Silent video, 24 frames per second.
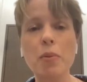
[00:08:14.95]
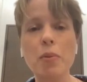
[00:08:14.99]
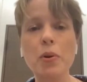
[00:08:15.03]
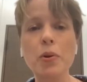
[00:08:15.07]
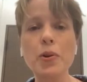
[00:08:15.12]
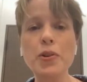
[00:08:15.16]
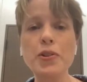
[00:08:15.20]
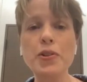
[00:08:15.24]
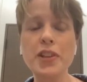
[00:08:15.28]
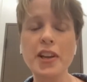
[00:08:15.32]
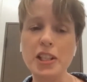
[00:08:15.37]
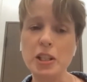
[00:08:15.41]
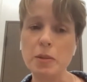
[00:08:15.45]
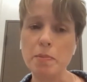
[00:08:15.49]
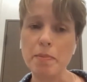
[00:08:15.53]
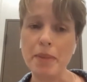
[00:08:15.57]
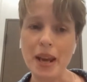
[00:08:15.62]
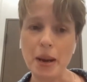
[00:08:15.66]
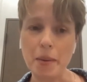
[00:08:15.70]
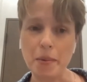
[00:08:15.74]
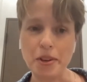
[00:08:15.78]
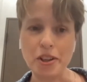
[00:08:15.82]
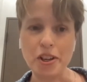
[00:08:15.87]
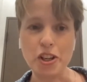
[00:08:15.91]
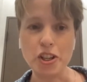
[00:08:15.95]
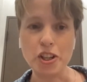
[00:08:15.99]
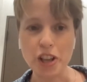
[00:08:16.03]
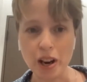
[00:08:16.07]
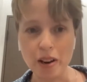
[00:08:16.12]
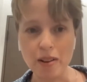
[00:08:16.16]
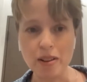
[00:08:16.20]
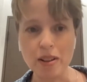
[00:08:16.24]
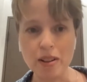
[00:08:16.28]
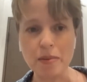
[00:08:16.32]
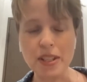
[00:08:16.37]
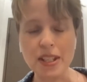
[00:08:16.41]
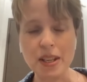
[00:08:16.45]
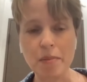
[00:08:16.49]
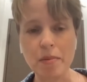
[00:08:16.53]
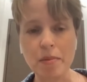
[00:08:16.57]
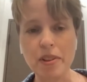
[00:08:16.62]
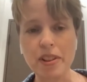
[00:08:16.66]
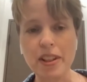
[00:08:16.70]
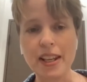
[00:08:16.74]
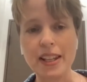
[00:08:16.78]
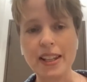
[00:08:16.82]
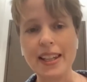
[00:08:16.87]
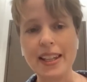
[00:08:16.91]
but also to be able to show them
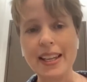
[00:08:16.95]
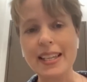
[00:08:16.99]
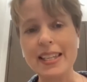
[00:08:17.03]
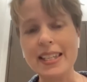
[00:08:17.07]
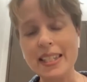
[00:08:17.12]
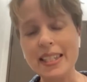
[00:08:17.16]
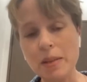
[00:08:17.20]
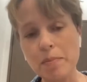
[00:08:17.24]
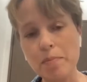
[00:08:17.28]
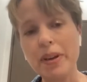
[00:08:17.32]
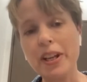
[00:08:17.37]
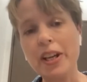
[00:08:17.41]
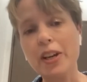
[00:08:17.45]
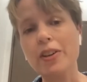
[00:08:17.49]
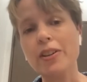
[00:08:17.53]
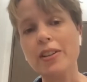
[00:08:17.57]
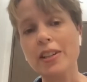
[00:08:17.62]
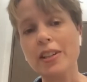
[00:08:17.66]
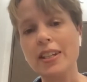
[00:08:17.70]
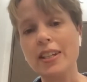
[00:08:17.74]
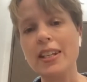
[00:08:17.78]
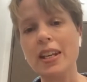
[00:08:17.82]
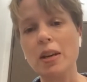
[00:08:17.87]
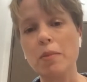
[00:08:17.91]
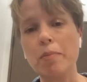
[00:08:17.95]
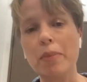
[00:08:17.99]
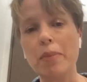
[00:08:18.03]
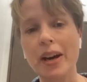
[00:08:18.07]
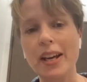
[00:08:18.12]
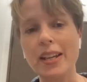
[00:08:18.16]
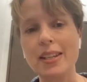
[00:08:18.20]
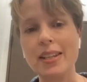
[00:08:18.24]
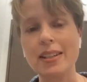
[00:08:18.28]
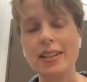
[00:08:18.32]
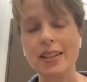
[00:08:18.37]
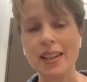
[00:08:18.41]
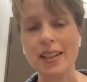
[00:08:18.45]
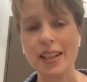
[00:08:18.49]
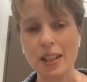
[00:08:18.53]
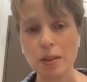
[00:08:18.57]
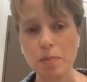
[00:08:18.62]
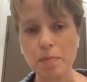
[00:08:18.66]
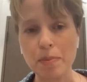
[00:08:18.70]
something they simply couldn't see in person,